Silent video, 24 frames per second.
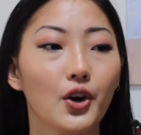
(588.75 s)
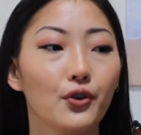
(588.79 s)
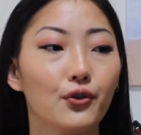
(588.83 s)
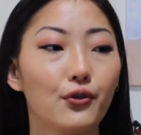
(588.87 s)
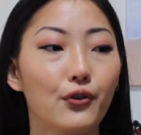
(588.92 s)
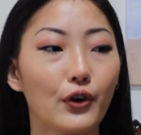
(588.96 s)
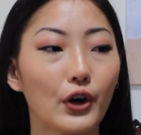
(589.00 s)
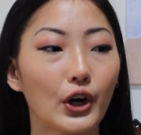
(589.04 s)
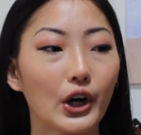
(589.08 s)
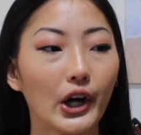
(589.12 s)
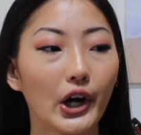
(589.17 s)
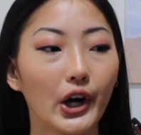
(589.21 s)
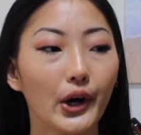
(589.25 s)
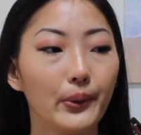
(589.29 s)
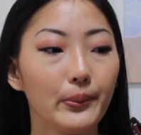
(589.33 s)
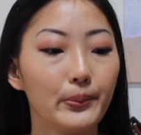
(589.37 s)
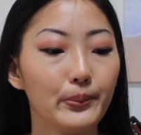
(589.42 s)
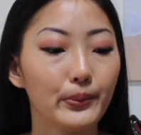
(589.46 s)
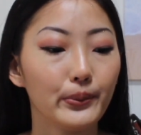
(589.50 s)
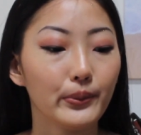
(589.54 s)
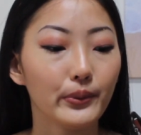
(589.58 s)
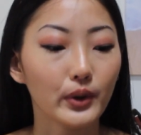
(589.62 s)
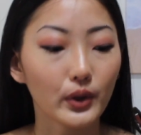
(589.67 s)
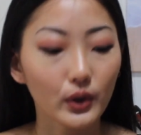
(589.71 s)
For a
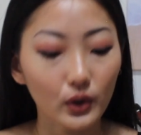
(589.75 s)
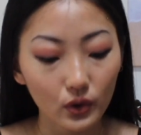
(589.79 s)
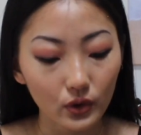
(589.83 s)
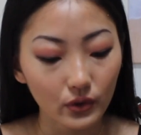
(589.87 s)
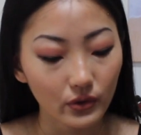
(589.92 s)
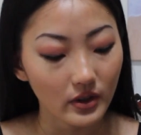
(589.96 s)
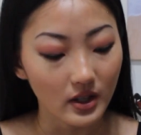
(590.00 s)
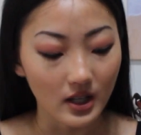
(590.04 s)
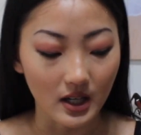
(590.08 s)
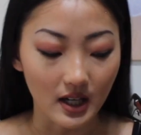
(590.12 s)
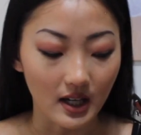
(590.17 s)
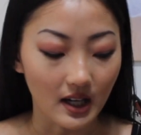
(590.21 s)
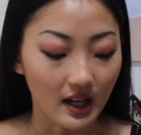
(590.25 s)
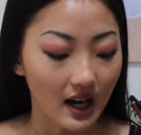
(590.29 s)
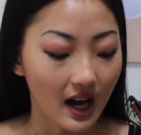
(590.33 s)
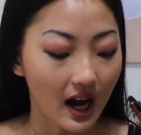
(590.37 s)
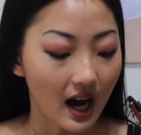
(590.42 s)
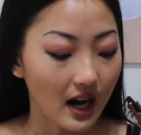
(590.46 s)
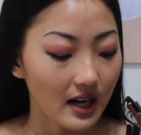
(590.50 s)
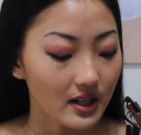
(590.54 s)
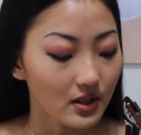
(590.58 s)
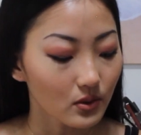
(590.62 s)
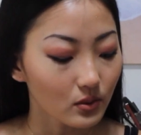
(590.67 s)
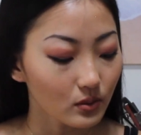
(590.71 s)
movie,
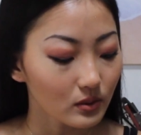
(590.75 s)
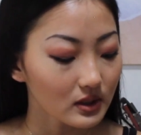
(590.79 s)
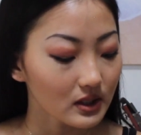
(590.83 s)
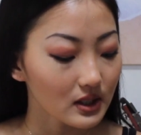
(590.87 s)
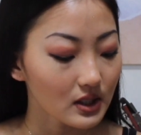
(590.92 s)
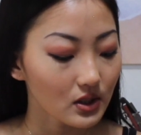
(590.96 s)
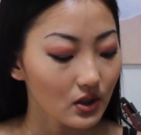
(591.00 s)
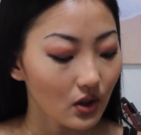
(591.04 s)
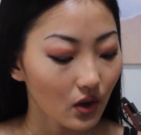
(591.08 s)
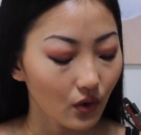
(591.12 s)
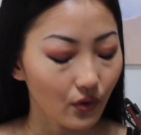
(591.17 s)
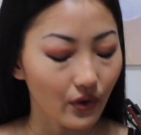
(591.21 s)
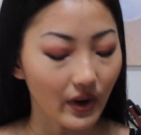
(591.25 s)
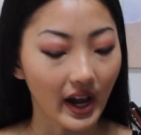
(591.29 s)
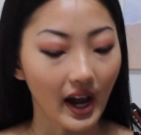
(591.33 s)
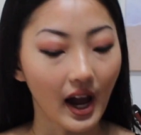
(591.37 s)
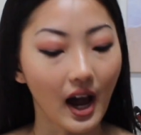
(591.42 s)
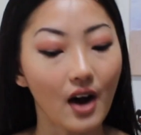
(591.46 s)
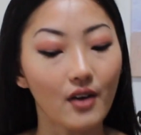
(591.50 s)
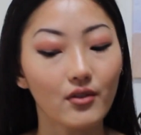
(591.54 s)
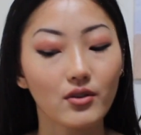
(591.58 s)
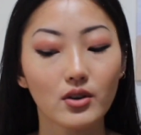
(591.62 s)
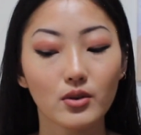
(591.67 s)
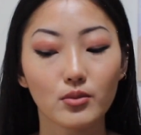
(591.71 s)
I don't really know if I
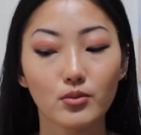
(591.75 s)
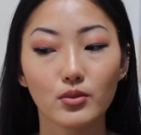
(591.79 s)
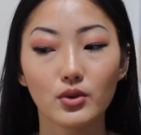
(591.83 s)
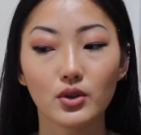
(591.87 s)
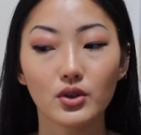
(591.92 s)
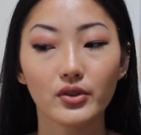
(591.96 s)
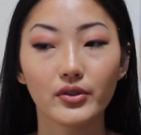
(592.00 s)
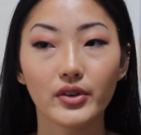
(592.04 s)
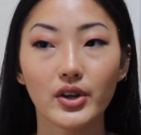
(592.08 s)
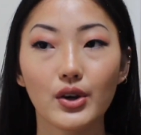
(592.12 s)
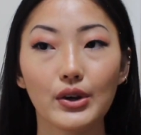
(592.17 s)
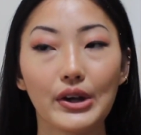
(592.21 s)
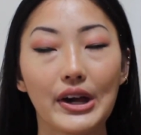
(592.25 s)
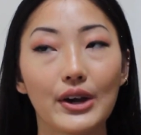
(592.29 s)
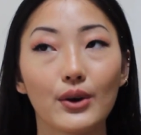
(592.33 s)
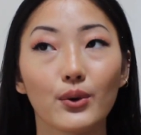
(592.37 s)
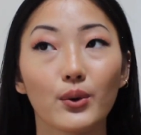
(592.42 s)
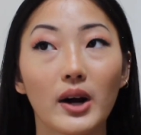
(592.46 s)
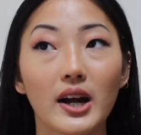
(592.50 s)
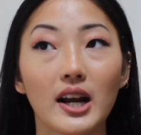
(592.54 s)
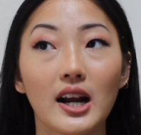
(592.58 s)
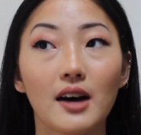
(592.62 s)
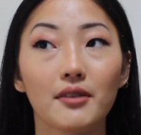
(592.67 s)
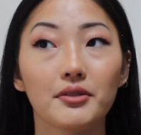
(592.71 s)
have a movie like
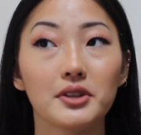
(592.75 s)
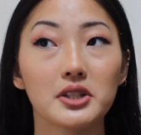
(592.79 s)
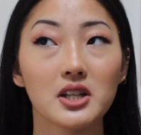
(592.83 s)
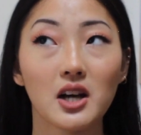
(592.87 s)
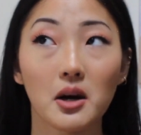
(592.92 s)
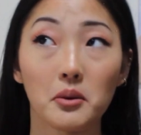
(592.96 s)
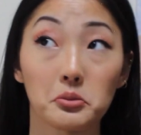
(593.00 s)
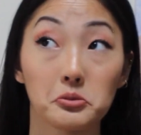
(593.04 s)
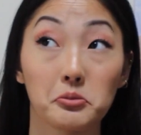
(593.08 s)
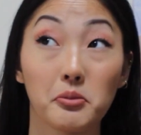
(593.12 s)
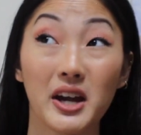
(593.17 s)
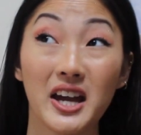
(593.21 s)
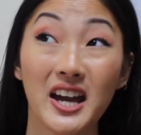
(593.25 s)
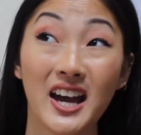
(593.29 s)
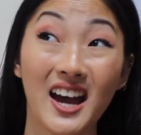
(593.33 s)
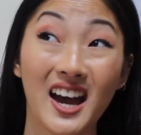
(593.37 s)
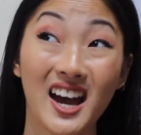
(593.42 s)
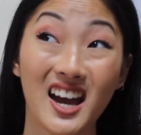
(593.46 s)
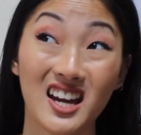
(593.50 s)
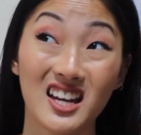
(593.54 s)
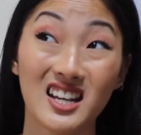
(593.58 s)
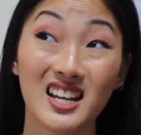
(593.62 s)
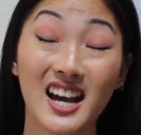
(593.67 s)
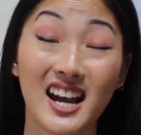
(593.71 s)
right off the top of my
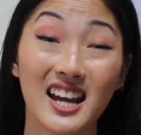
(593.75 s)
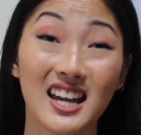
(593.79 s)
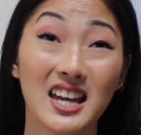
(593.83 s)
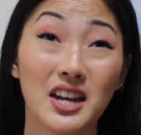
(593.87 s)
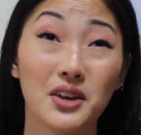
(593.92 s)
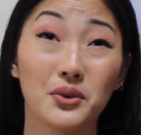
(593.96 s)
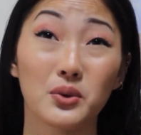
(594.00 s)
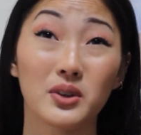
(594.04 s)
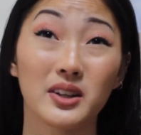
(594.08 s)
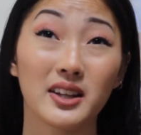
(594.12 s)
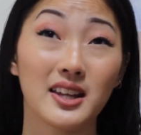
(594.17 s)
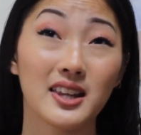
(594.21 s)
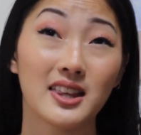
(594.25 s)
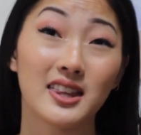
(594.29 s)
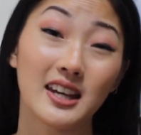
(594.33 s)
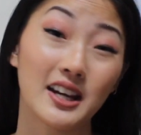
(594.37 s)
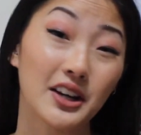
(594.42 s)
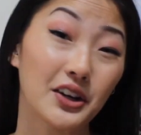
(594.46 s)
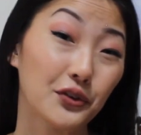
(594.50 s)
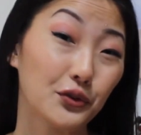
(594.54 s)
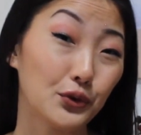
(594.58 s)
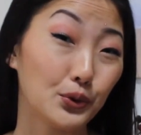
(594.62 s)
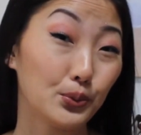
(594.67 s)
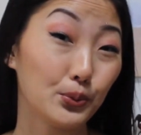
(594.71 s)
head. I can't really
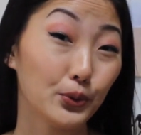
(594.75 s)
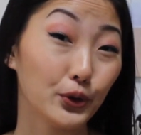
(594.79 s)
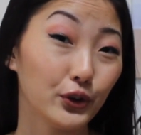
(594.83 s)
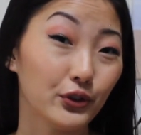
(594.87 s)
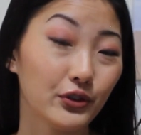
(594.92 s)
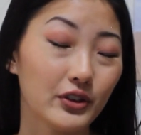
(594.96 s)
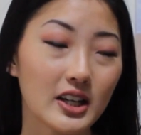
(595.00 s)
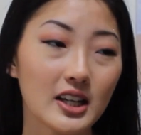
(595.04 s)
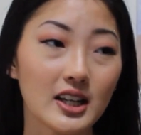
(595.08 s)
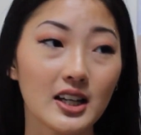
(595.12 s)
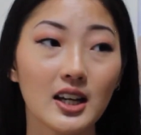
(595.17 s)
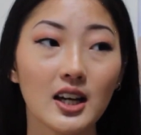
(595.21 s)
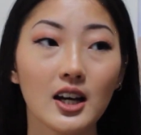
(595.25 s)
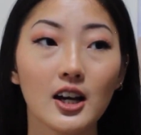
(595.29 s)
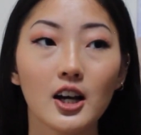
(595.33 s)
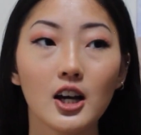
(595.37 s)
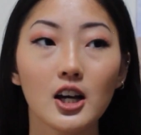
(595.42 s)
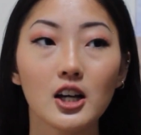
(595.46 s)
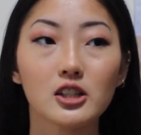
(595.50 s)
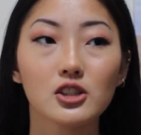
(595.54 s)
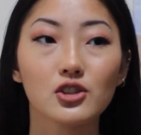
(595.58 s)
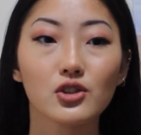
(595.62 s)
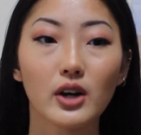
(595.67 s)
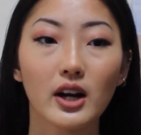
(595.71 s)
think of a movie
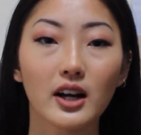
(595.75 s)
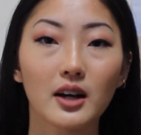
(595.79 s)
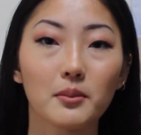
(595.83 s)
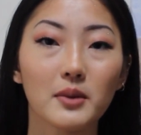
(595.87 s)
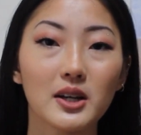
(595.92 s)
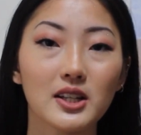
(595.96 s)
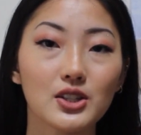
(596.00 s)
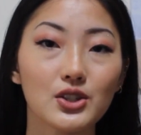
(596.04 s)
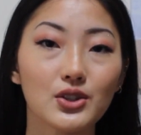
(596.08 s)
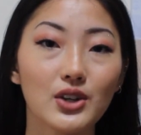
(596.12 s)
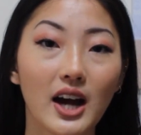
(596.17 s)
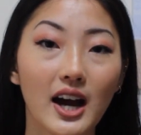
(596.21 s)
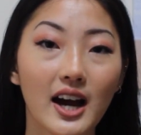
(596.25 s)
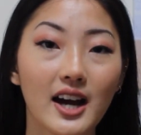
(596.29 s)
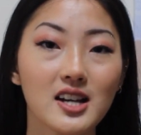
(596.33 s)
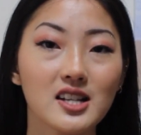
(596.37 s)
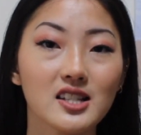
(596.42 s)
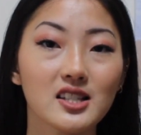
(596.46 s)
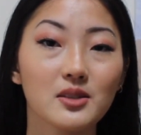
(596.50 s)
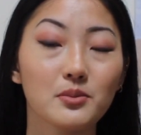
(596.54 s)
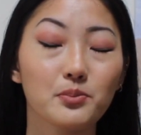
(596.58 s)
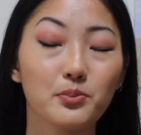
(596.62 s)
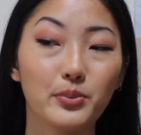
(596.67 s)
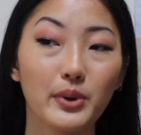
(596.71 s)
to recommend you
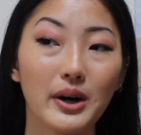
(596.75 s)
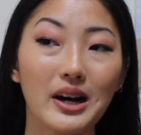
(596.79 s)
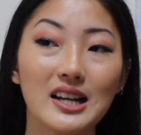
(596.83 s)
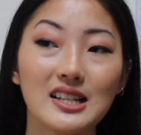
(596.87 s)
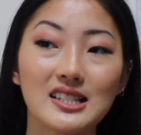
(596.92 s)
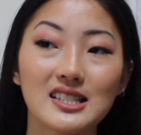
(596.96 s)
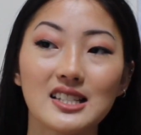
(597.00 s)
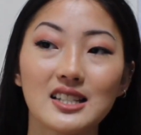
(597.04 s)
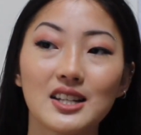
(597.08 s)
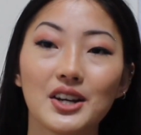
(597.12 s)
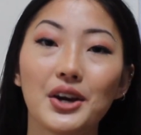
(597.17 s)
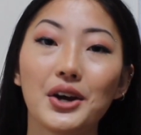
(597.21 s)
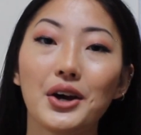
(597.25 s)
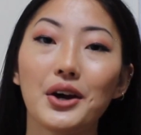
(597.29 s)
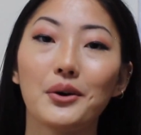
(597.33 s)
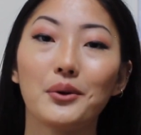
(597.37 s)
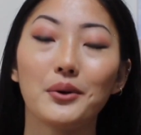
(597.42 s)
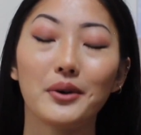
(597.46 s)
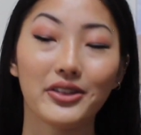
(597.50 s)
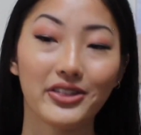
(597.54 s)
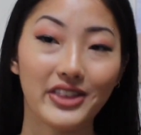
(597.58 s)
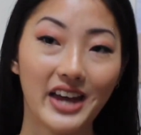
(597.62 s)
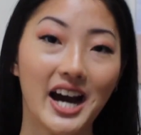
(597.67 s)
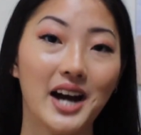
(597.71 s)
guys, but
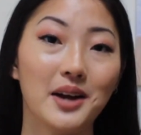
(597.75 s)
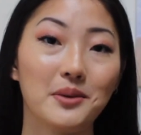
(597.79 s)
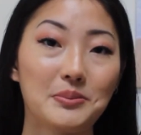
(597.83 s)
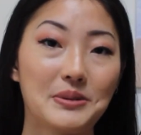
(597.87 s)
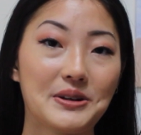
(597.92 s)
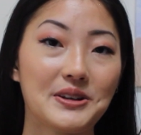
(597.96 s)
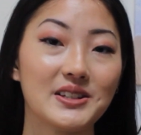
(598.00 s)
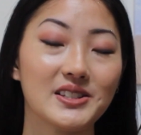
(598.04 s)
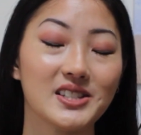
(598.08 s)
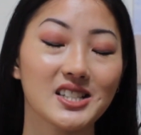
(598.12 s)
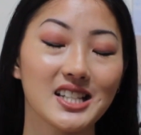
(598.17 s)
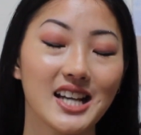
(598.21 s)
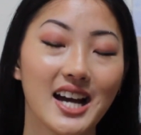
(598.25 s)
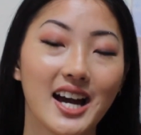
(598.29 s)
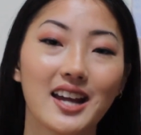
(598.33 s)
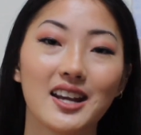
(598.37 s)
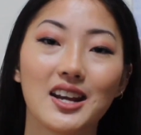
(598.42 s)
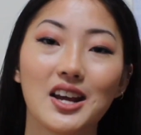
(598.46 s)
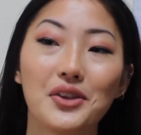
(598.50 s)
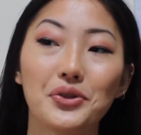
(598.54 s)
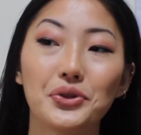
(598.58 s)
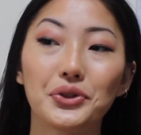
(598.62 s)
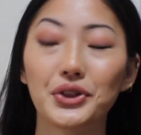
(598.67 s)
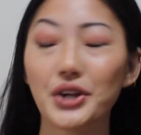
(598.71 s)
with that being
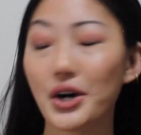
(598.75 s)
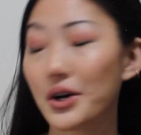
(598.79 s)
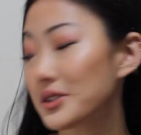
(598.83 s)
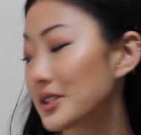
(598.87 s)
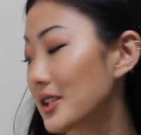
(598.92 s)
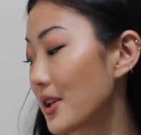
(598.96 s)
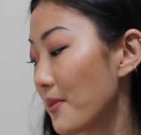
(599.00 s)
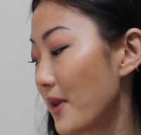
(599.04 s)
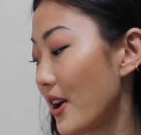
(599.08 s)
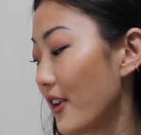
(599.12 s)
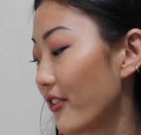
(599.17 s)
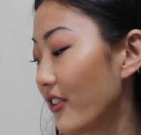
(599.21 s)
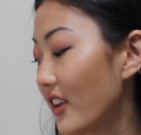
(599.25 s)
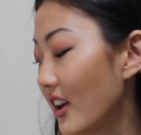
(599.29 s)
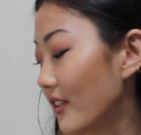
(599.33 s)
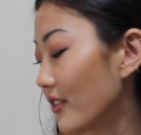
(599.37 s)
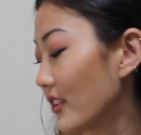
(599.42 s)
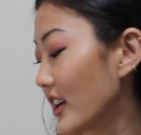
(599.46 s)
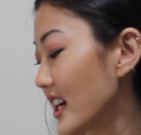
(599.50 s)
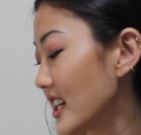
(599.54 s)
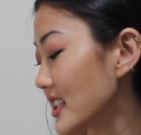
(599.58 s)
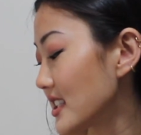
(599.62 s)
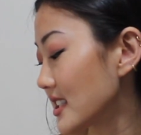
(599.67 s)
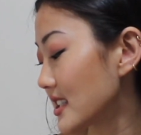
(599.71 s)
said, those are my
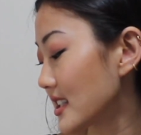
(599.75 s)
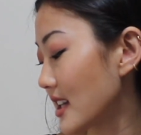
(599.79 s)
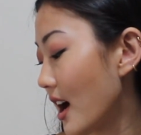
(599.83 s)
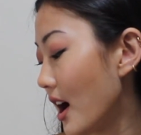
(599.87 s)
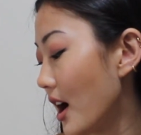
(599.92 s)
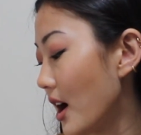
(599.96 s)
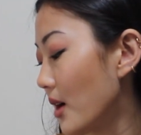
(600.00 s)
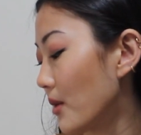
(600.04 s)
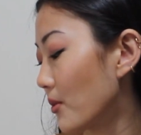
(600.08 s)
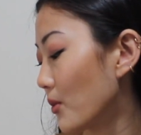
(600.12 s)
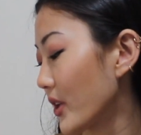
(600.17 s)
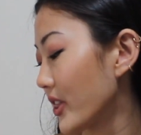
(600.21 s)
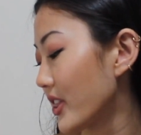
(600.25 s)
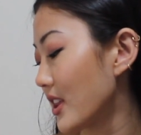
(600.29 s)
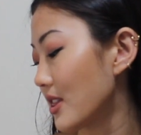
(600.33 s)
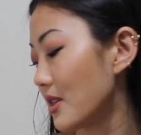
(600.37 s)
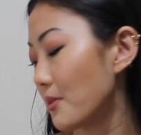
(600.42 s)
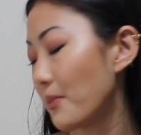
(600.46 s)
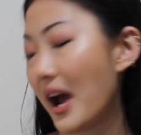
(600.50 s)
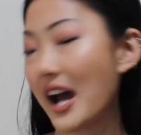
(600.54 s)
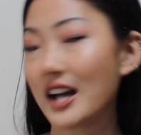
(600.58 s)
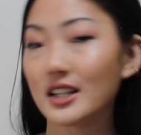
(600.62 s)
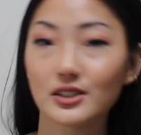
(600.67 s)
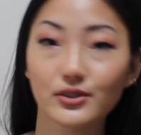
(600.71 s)
favorites within
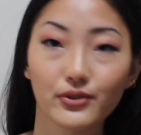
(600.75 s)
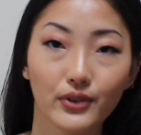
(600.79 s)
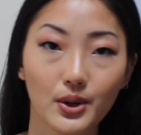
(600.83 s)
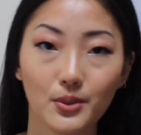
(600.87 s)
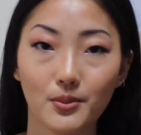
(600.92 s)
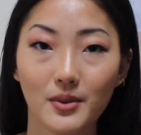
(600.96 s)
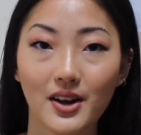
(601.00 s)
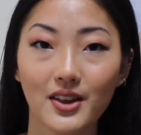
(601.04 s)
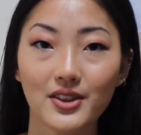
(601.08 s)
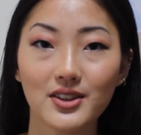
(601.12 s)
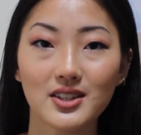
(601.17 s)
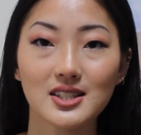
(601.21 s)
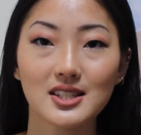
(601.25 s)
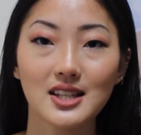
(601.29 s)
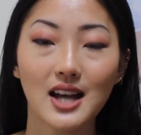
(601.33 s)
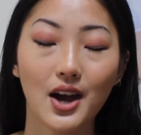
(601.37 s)
the past few months.